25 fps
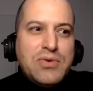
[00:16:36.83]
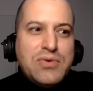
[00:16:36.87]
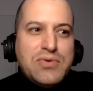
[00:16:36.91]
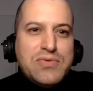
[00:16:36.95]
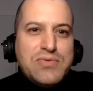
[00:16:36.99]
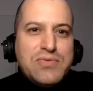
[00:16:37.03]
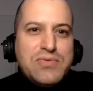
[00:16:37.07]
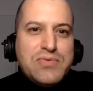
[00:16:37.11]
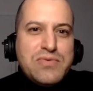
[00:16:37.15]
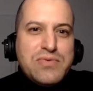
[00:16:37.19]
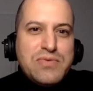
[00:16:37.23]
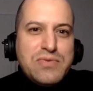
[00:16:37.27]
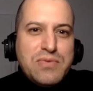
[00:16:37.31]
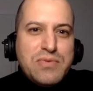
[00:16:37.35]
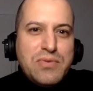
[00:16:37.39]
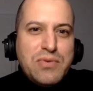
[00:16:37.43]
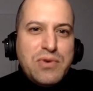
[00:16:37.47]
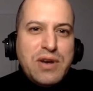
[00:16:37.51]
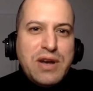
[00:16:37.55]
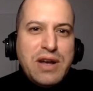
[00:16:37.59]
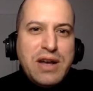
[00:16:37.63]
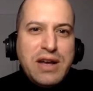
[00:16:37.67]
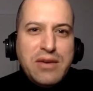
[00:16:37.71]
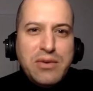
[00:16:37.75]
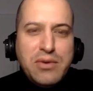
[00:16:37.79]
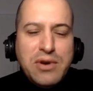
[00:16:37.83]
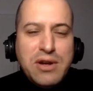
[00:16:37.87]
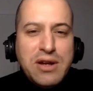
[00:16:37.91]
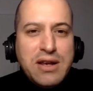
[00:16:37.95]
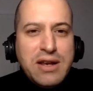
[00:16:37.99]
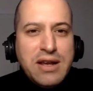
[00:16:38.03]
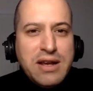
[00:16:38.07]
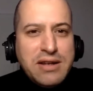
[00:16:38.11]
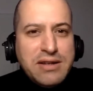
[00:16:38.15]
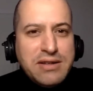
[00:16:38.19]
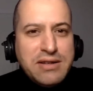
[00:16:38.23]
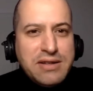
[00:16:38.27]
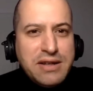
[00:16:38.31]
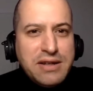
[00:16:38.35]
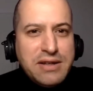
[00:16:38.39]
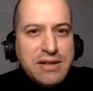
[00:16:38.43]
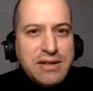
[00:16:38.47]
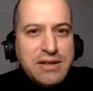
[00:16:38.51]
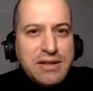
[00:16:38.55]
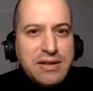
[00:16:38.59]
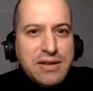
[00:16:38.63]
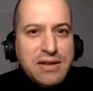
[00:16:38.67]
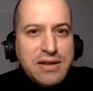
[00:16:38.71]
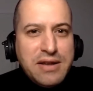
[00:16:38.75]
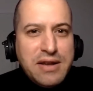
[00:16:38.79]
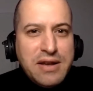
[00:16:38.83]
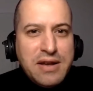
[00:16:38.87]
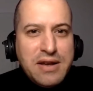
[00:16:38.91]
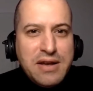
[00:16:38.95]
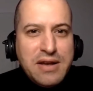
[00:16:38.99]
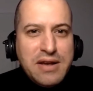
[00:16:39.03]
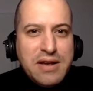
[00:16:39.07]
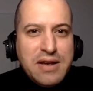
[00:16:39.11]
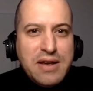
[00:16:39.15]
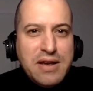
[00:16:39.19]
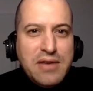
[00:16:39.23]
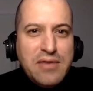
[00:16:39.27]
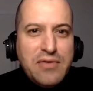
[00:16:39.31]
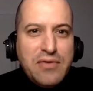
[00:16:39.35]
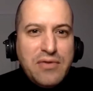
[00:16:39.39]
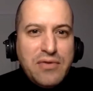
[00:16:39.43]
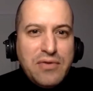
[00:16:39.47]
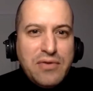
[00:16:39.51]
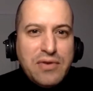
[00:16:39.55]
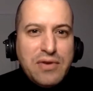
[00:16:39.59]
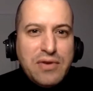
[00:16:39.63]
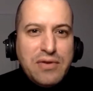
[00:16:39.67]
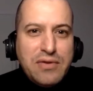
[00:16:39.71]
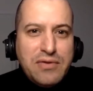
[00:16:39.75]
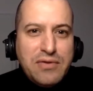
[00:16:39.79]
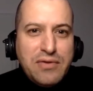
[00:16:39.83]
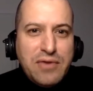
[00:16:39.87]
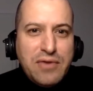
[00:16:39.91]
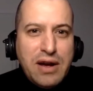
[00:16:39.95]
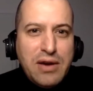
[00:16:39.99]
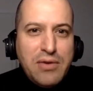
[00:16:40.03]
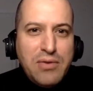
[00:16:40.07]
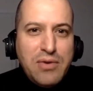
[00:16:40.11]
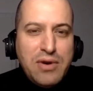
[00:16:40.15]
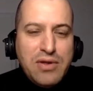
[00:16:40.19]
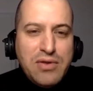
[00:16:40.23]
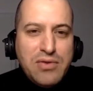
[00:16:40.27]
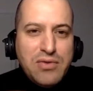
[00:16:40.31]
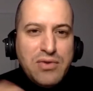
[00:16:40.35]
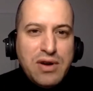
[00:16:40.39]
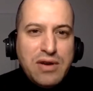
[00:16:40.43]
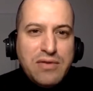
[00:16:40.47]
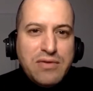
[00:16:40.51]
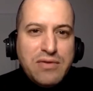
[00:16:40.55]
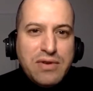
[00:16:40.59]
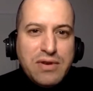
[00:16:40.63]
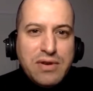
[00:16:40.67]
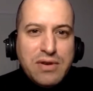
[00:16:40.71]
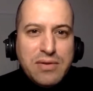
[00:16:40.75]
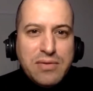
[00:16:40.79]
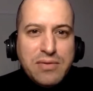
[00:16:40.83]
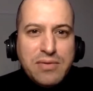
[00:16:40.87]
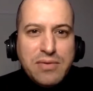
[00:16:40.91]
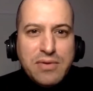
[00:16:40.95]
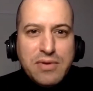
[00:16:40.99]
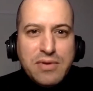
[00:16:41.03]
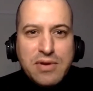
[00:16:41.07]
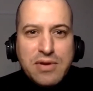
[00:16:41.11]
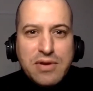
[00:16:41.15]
So when I realized that if I want to have a